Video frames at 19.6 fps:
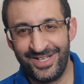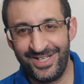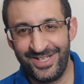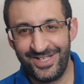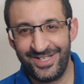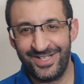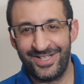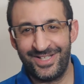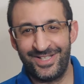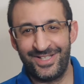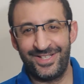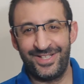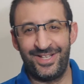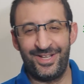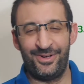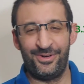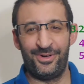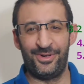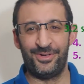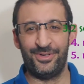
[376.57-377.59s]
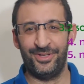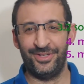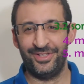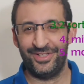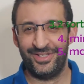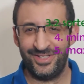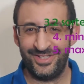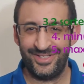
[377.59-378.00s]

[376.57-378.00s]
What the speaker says: then, oh,